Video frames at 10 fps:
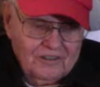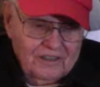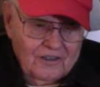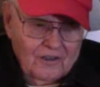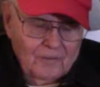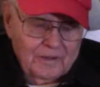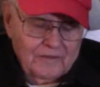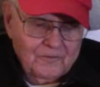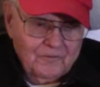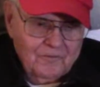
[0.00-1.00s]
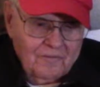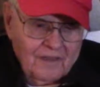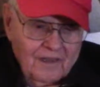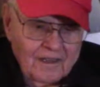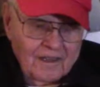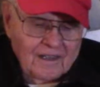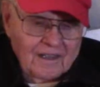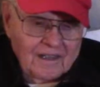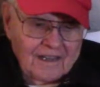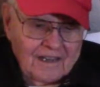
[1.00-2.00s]
in the Army.
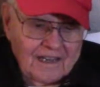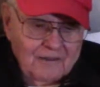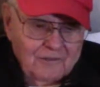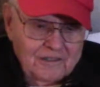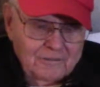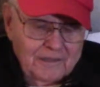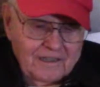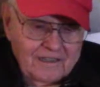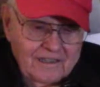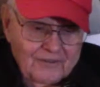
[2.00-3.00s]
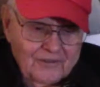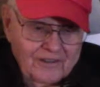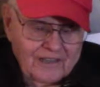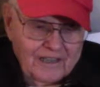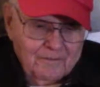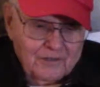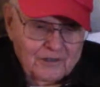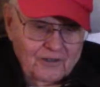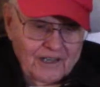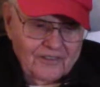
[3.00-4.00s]
And I wanted to be a little different than them,
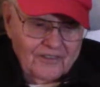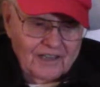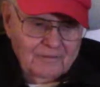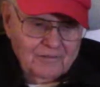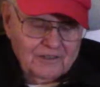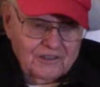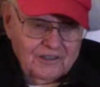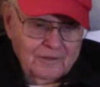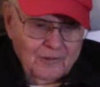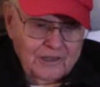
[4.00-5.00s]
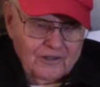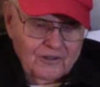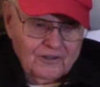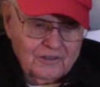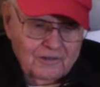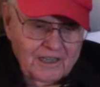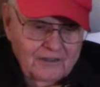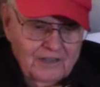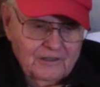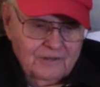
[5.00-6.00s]
so I thought, I'm going to join the Marine Corps. So when I
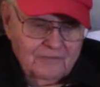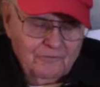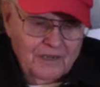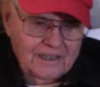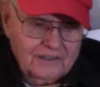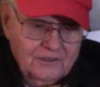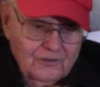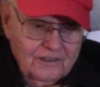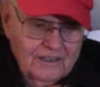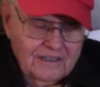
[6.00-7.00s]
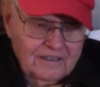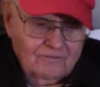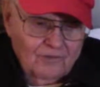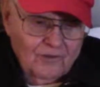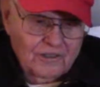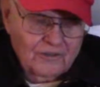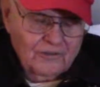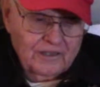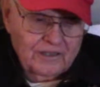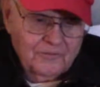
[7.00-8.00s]
graduated from high school in
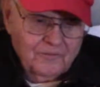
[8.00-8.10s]
1943,